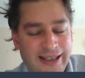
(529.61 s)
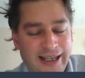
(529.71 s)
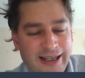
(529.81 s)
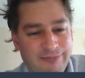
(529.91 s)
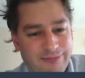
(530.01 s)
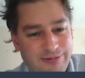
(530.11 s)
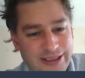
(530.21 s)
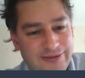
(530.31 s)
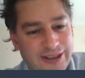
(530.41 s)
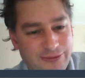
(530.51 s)
yeah, the
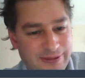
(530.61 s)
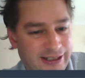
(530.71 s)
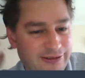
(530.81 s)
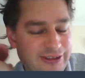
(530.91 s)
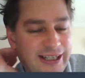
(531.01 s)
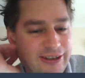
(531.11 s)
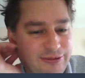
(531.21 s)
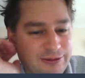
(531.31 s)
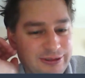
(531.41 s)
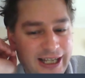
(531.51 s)
previous bloke's next
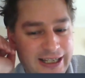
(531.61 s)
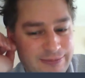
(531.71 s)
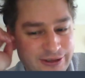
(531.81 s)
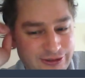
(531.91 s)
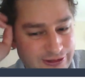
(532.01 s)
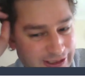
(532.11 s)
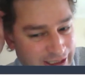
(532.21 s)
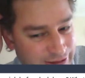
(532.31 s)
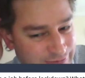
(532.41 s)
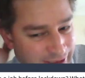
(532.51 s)
door neighbour took
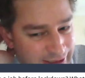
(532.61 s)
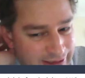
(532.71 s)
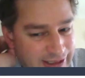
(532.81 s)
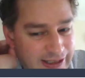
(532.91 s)
over.